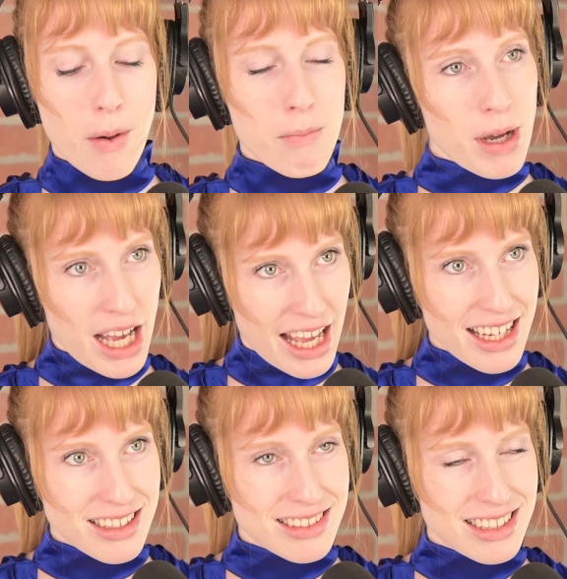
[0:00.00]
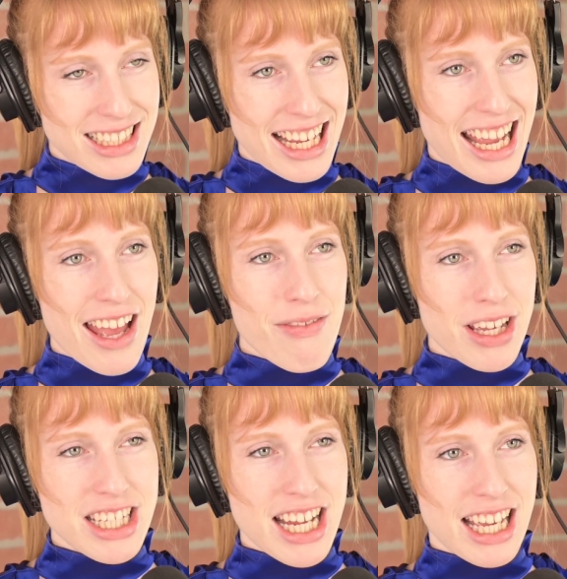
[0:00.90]
But
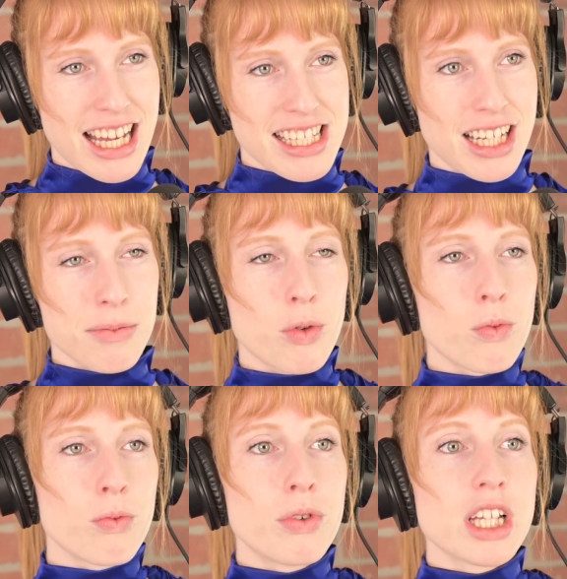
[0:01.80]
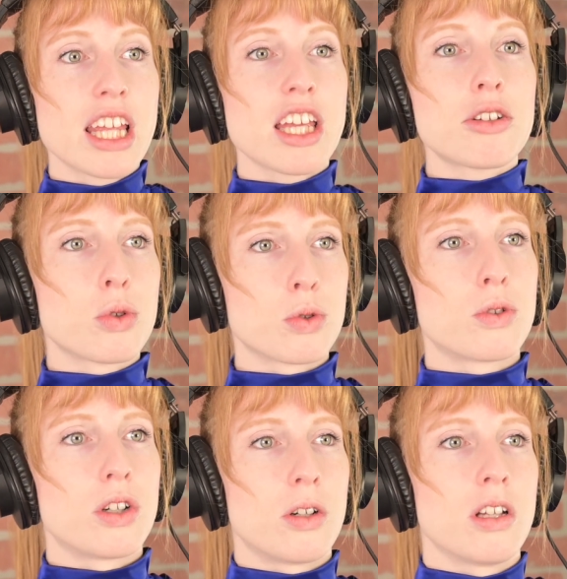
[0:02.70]
FHA has a couple really
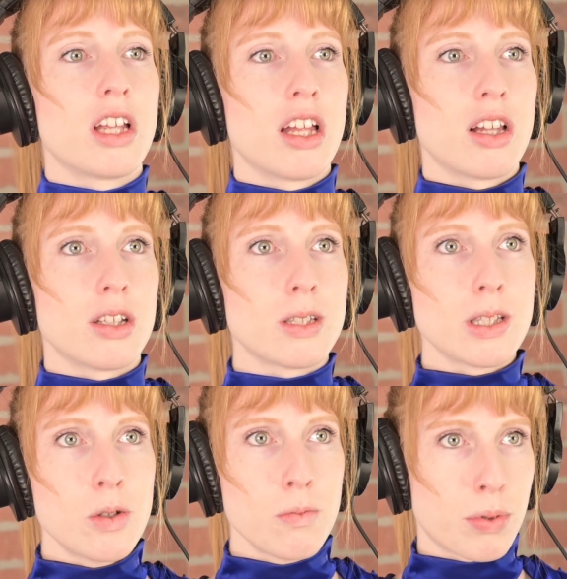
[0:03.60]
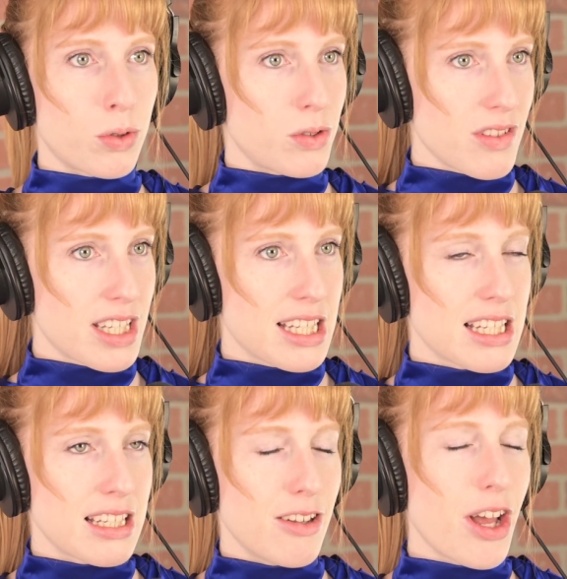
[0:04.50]
cool loopholes.
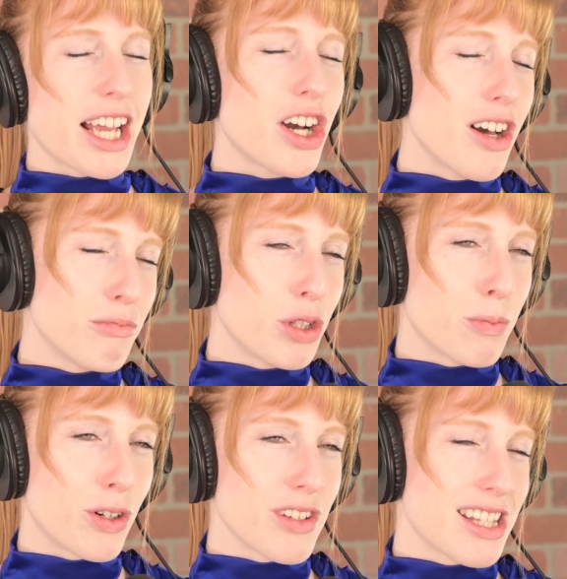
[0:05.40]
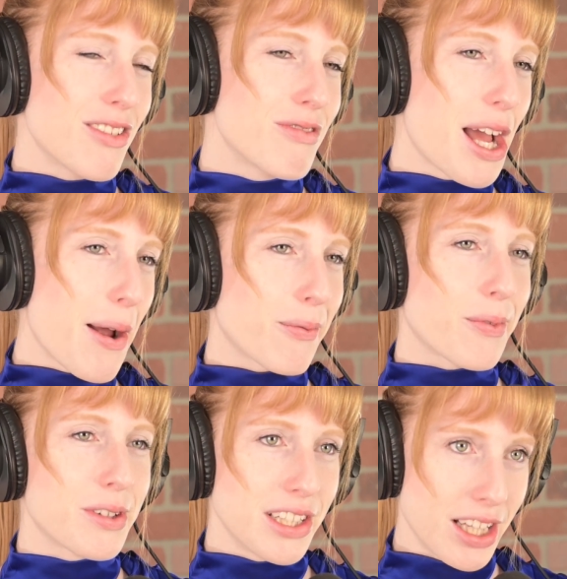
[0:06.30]
Well, I call them loopholes. They're not
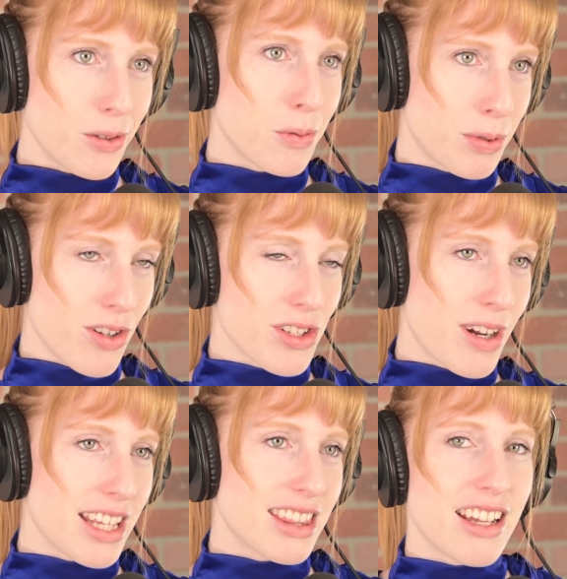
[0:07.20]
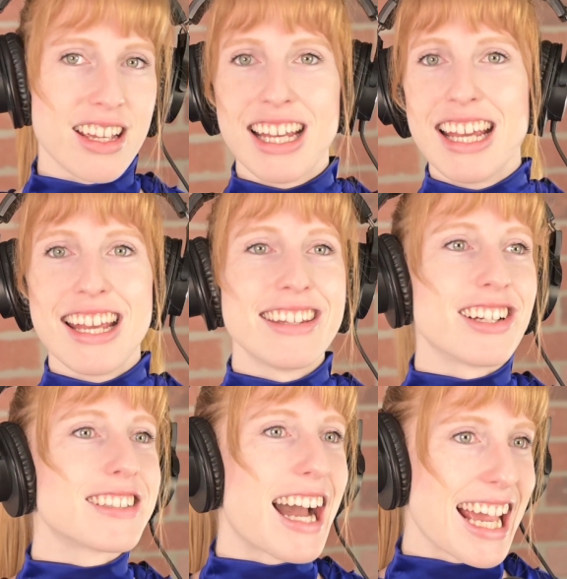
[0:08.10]
really loopholes, right? They're
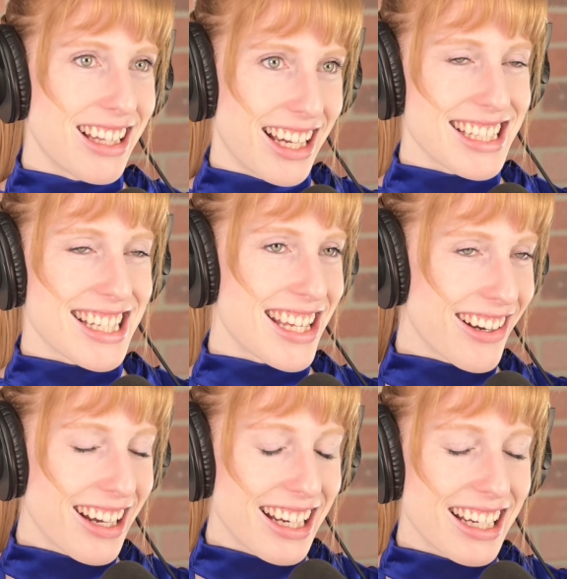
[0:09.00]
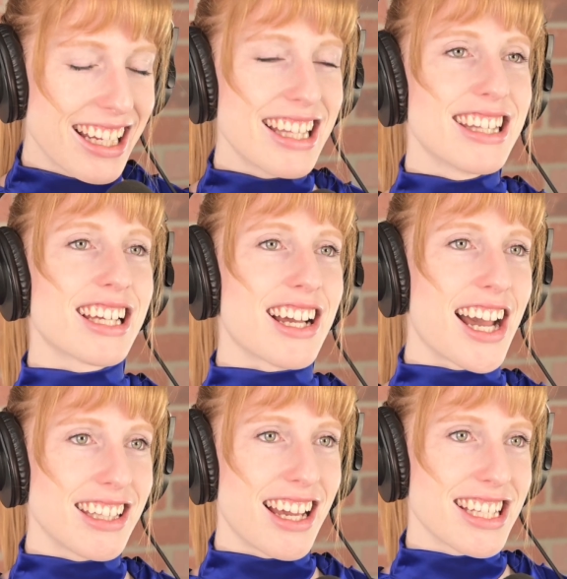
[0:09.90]
guidelines. They're in the
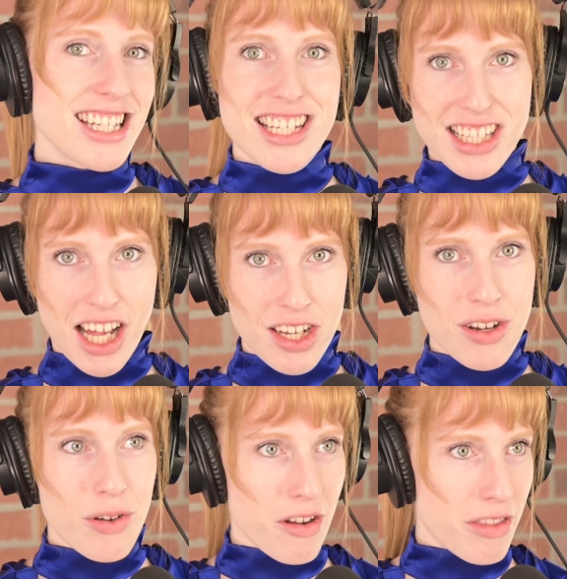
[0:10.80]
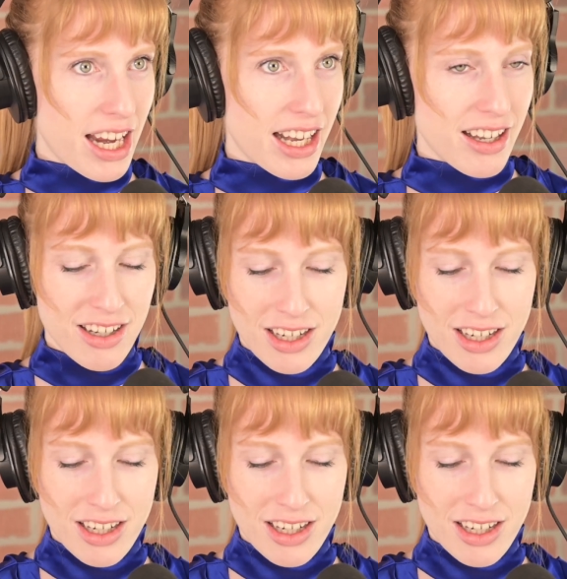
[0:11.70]
guidelines. You just got to know they're there,